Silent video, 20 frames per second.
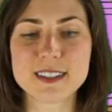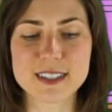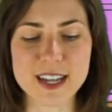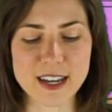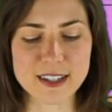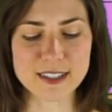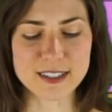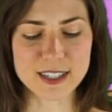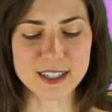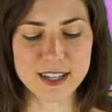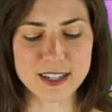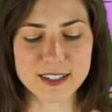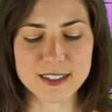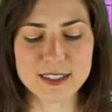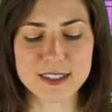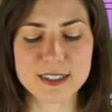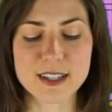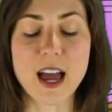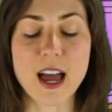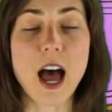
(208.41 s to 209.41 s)

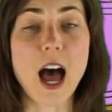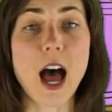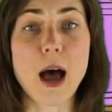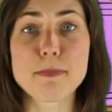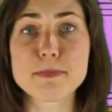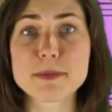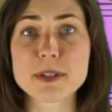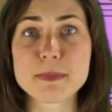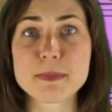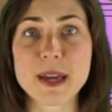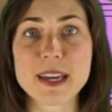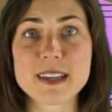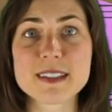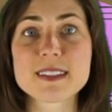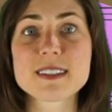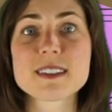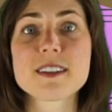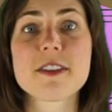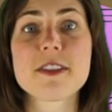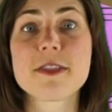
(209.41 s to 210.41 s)
dentist,
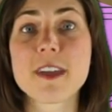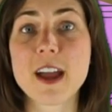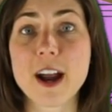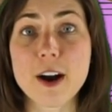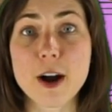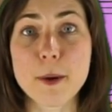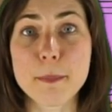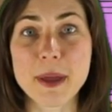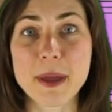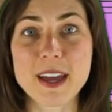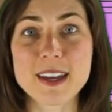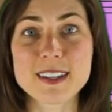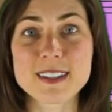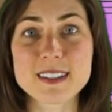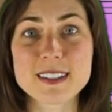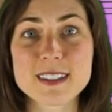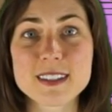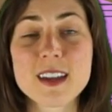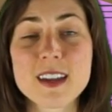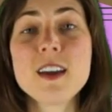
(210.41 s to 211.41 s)
optimist,
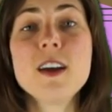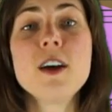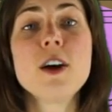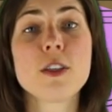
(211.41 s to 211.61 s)
therapist.